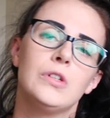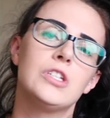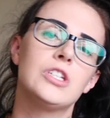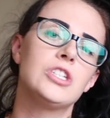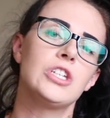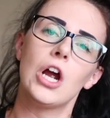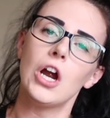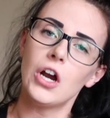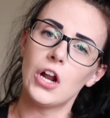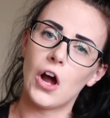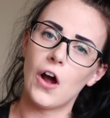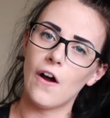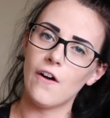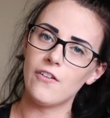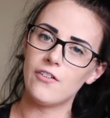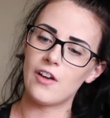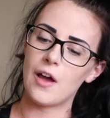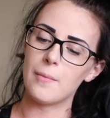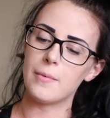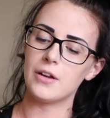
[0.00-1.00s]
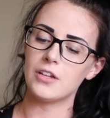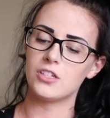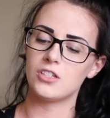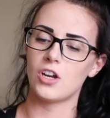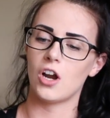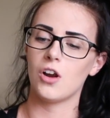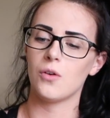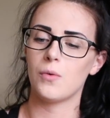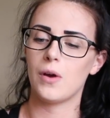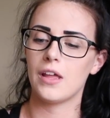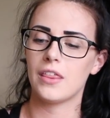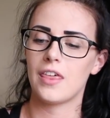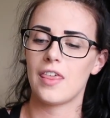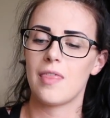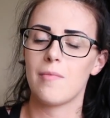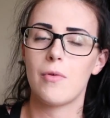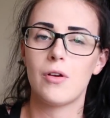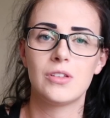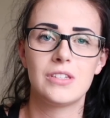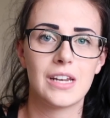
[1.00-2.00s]
to start off, I'm going to start with
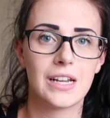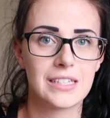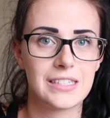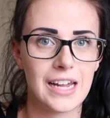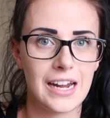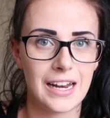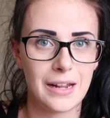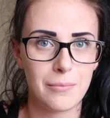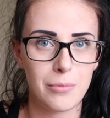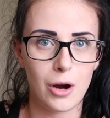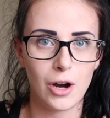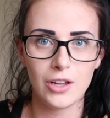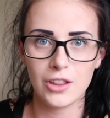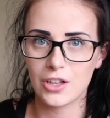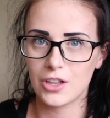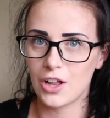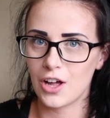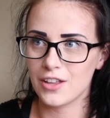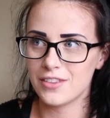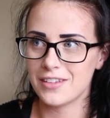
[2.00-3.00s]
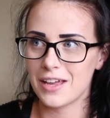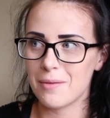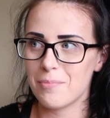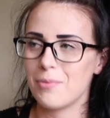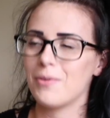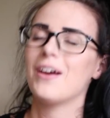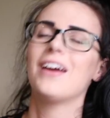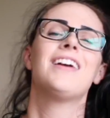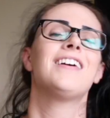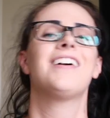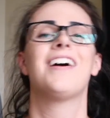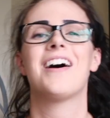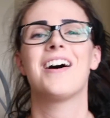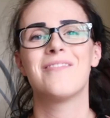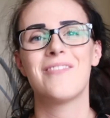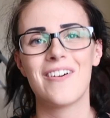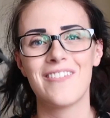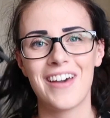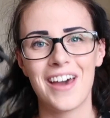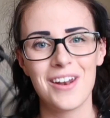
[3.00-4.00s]
the most exciting part, the cloth diapering.
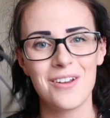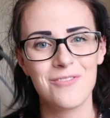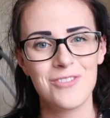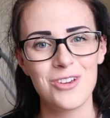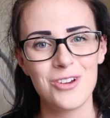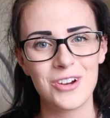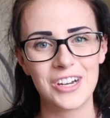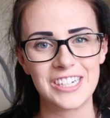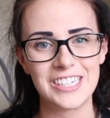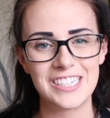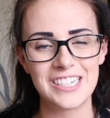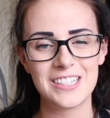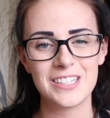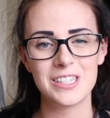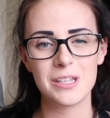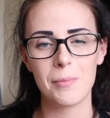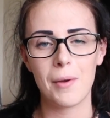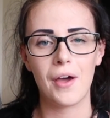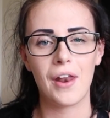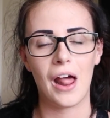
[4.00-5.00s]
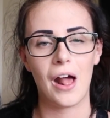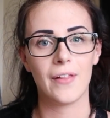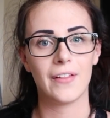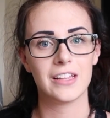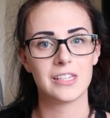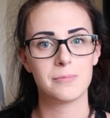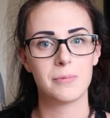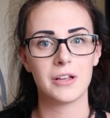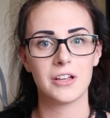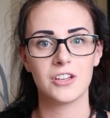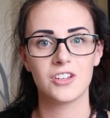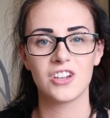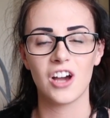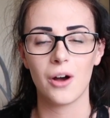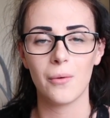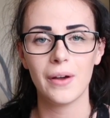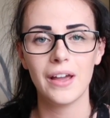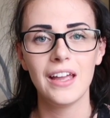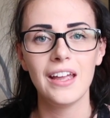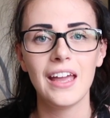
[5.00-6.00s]
I've had a few questions about how that's been
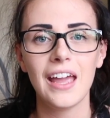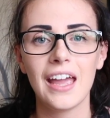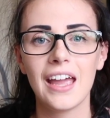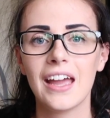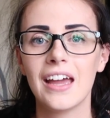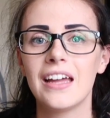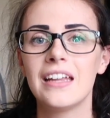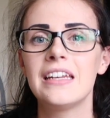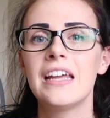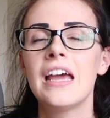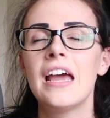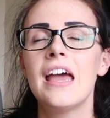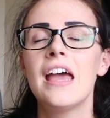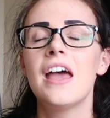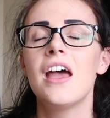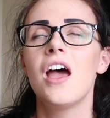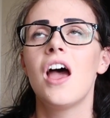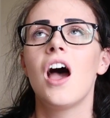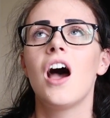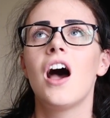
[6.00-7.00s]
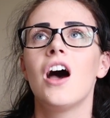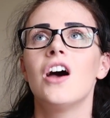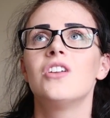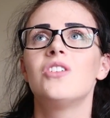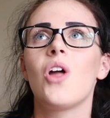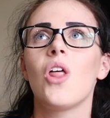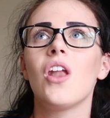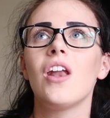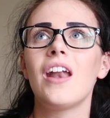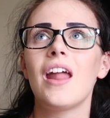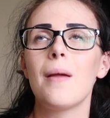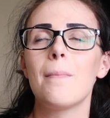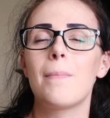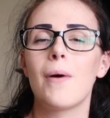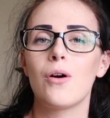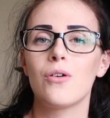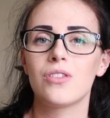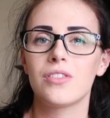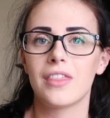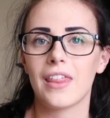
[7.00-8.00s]
going, and Noel and I
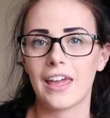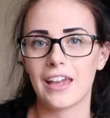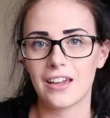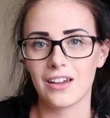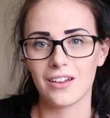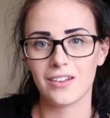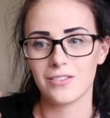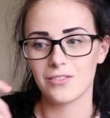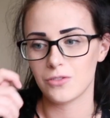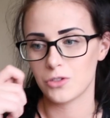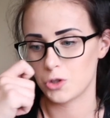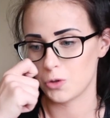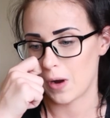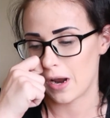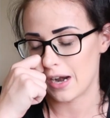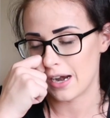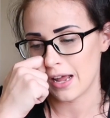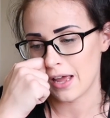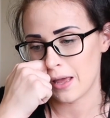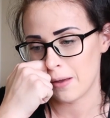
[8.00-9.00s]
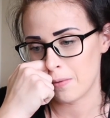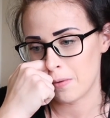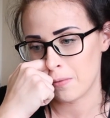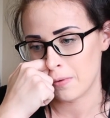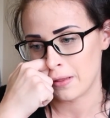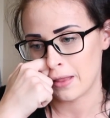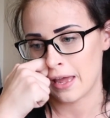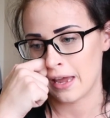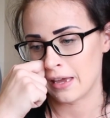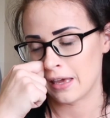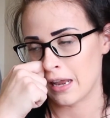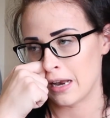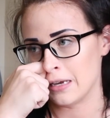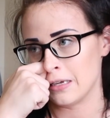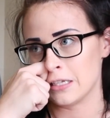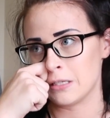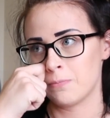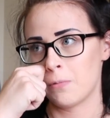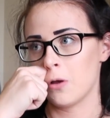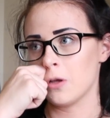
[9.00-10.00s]
both like dreaded it. We were like getting
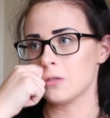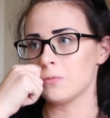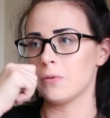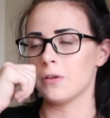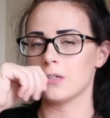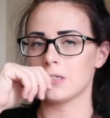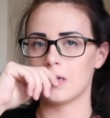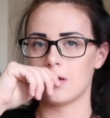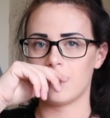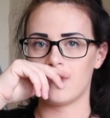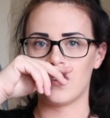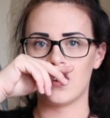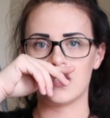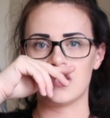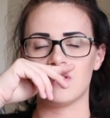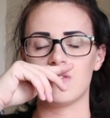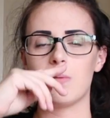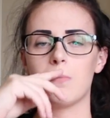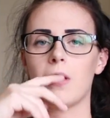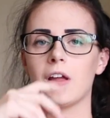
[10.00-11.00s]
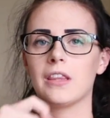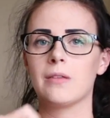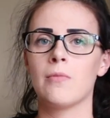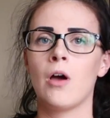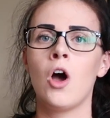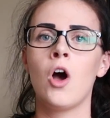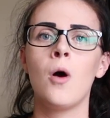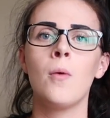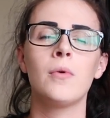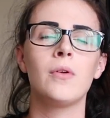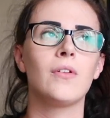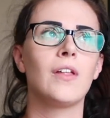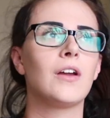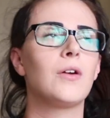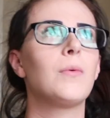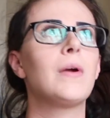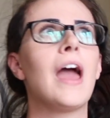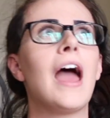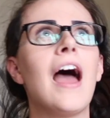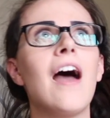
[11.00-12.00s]
disposables at first when we brought them home. We were
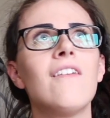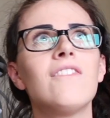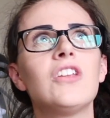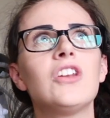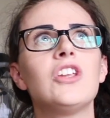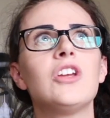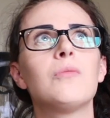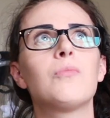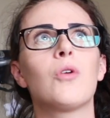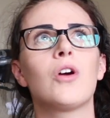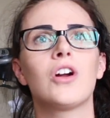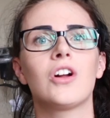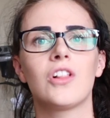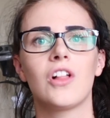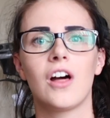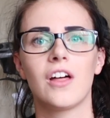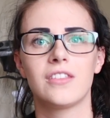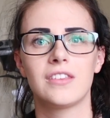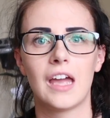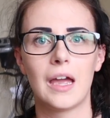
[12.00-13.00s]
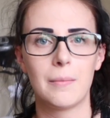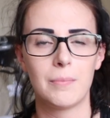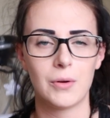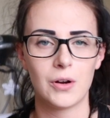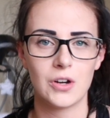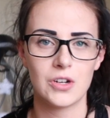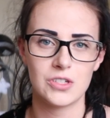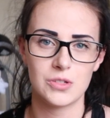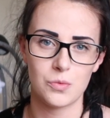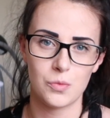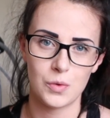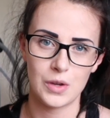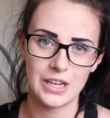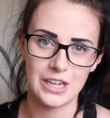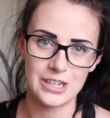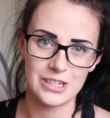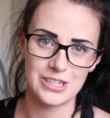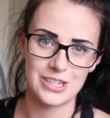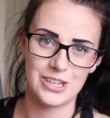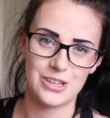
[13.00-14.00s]
like, we have the newborn cloth diapers, we
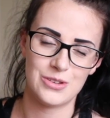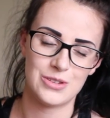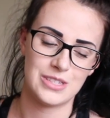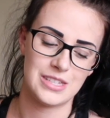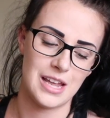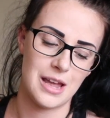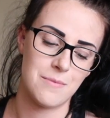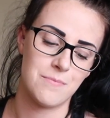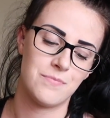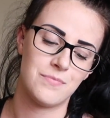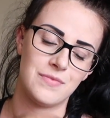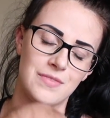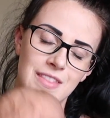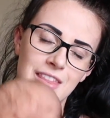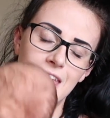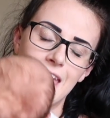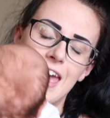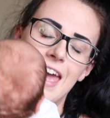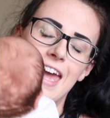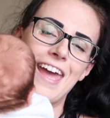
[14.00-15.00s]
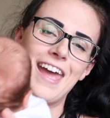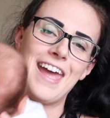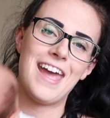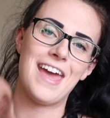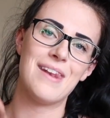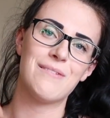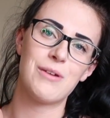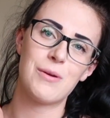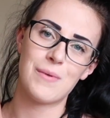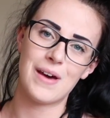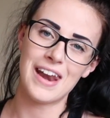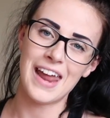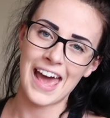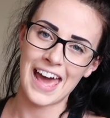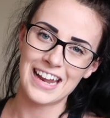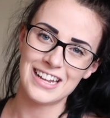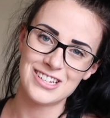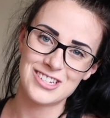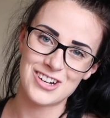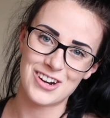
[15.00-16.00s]
need to use them. And we went
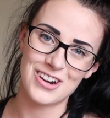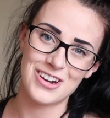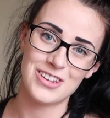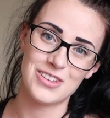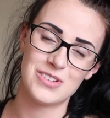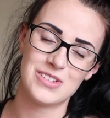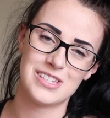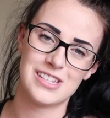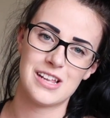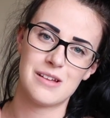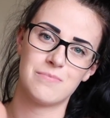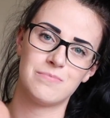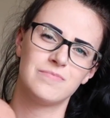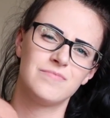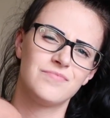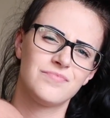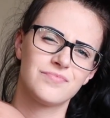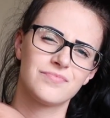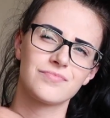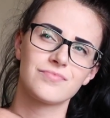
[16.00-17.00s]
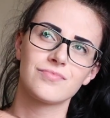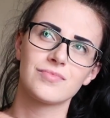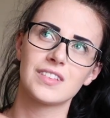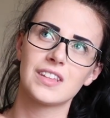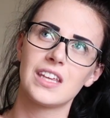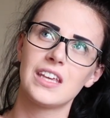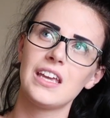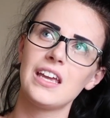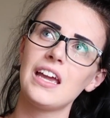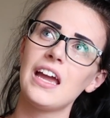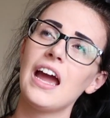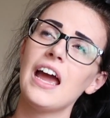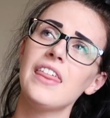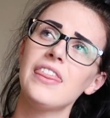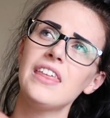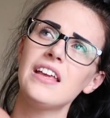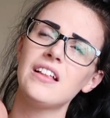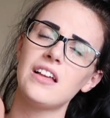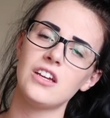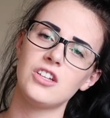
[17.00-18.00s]
ahead and started using them, I
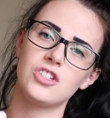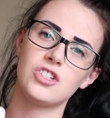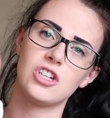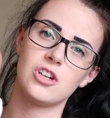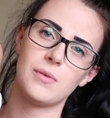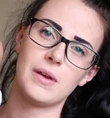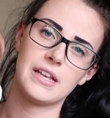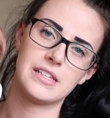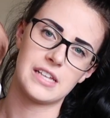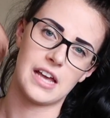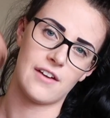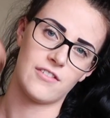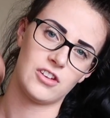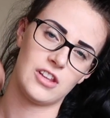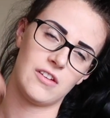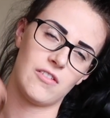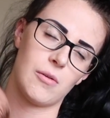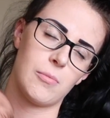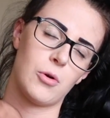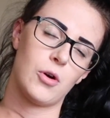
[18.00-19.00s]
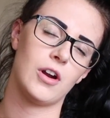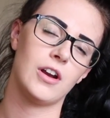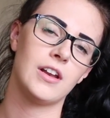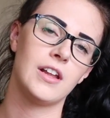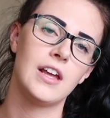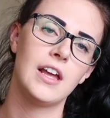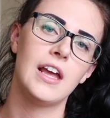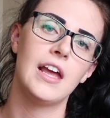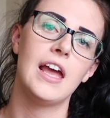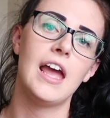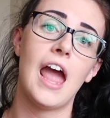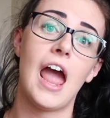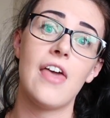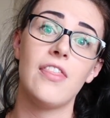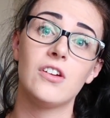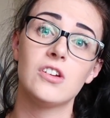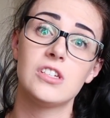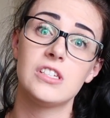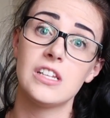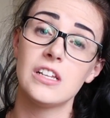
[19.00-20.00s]
think like 2 weeks after they were born.
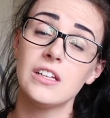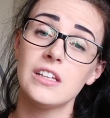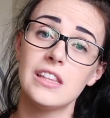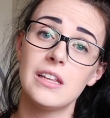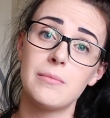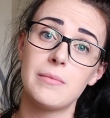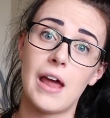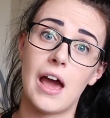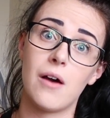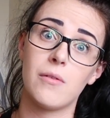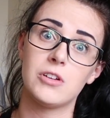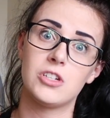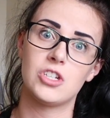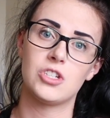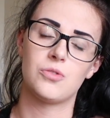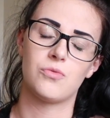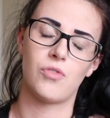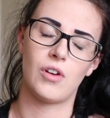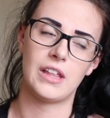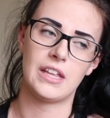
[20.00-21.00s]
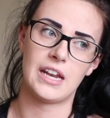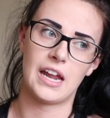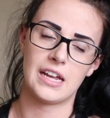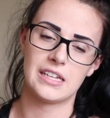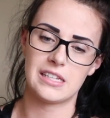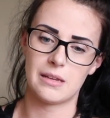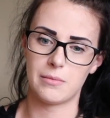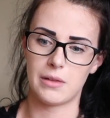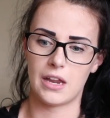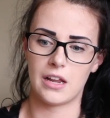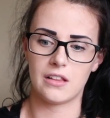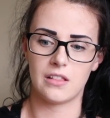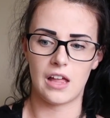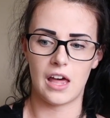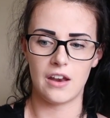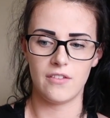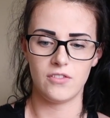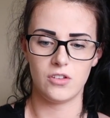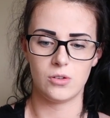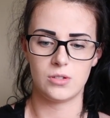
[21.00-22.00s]
And they're still in them now, which is really nice. I'm getting a
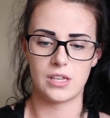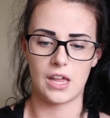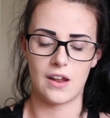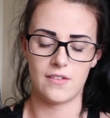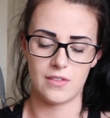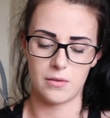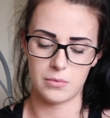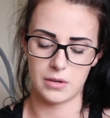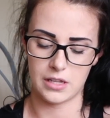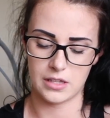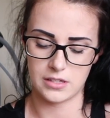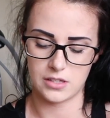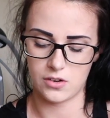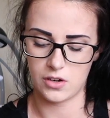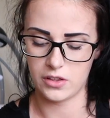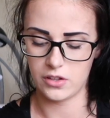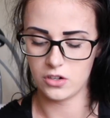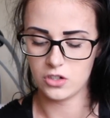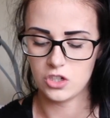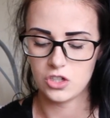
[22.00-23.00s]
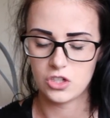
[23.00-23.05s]
lot of use out of them considering they're